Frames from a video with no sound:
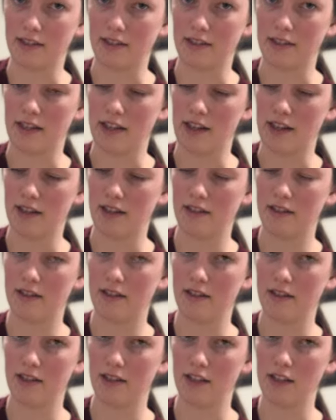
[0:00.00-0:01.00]
the
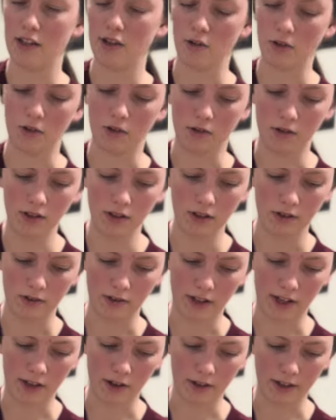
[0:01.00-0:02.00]
ear hole, or
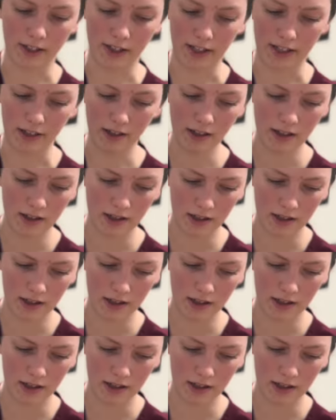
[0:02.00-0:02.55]
the ear canal.